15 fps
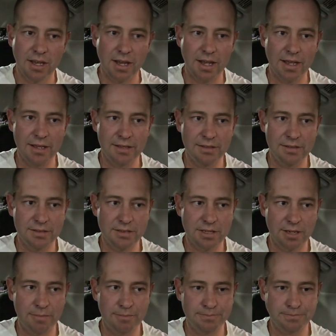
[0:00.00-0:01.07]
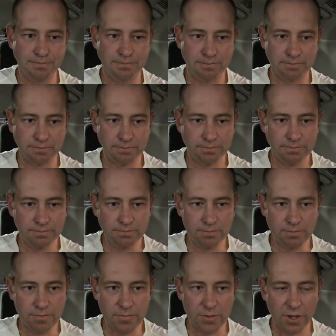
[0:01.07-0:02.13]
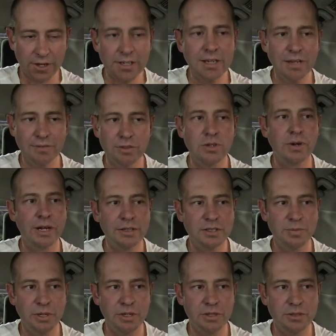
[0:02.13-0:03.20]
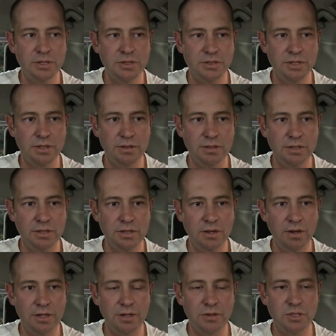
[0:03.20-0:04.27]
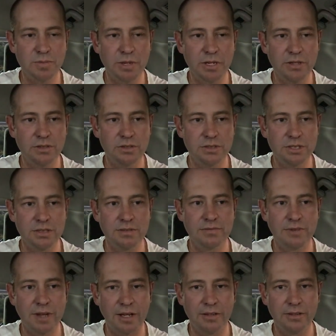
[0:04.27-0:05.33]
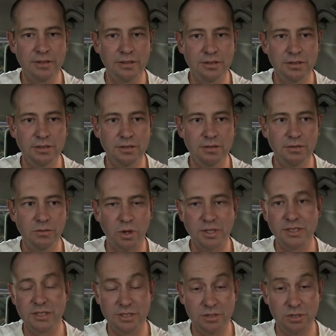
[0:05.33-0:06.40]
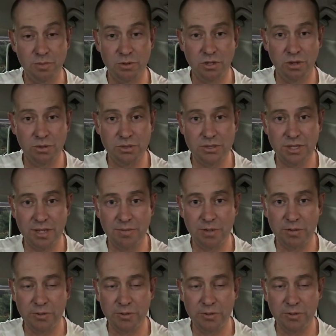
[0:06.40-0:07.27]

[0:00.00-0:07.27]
and I didn't have a great experience because the guy that I was speaking to didn't value Y62 Patrols the same way